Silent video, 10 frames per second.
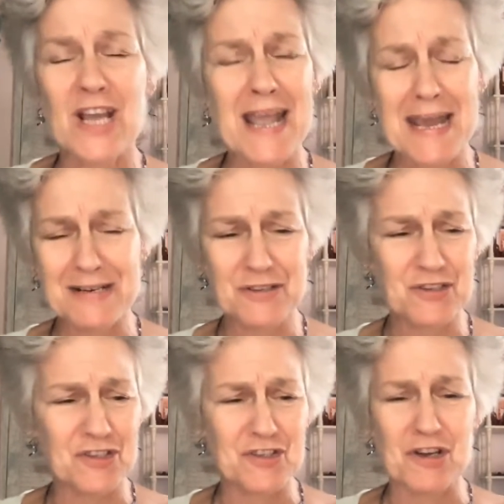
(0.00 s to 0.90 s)
I hadn't
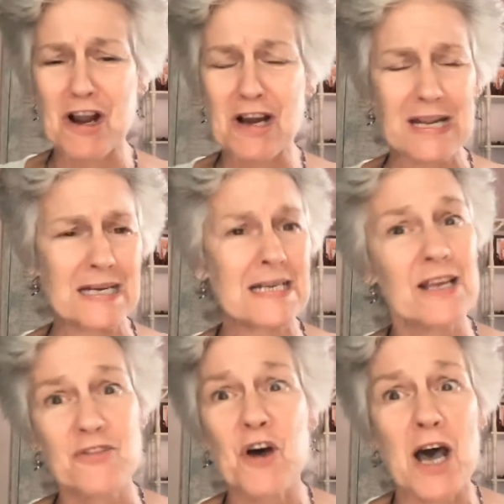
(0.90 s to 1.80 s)
started,
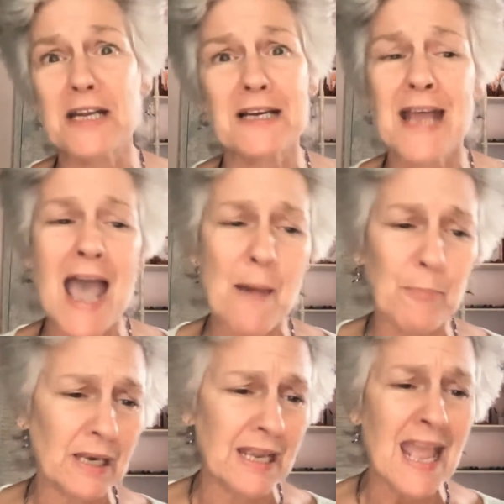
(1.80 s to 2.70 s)
he thought
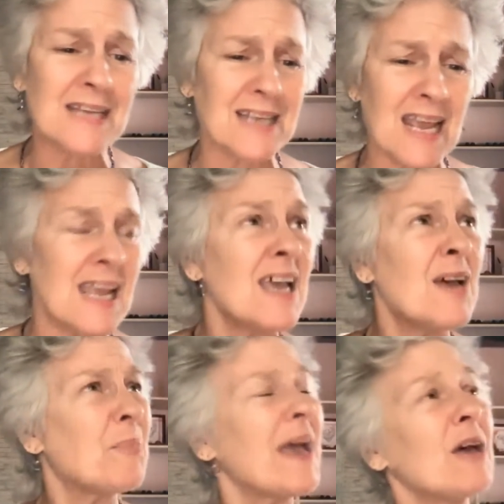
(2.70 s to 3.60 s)
unhappily as a
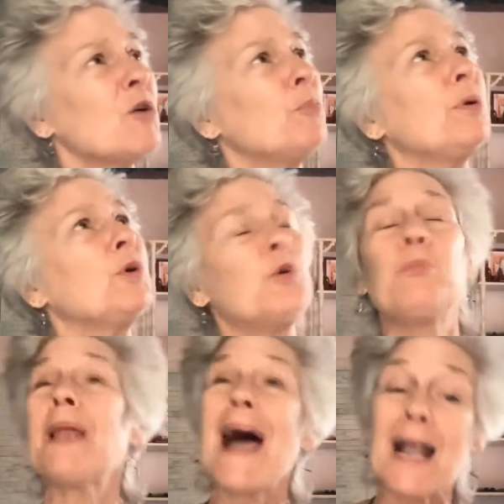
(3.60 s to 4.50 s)
pale blue
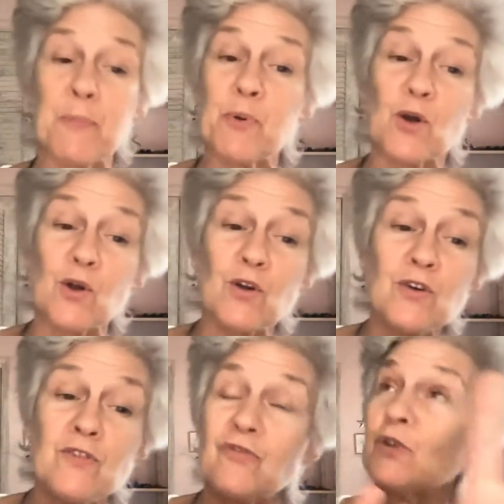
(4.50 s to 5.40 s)

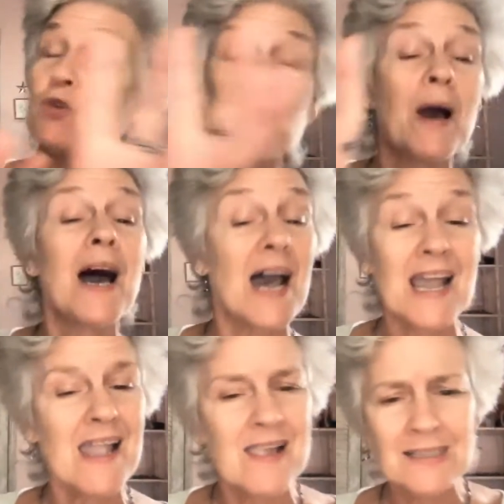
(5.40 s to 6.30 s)
blackbird flew
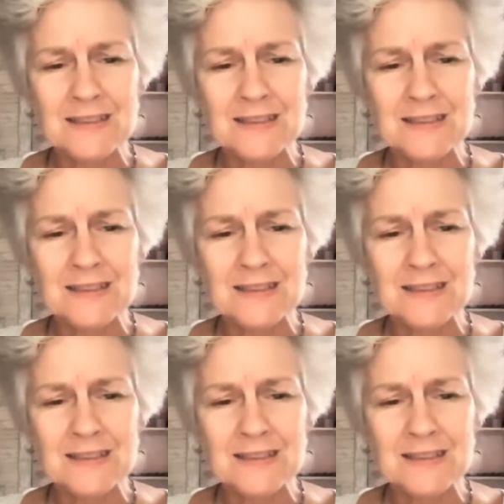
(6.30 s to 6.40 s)
by.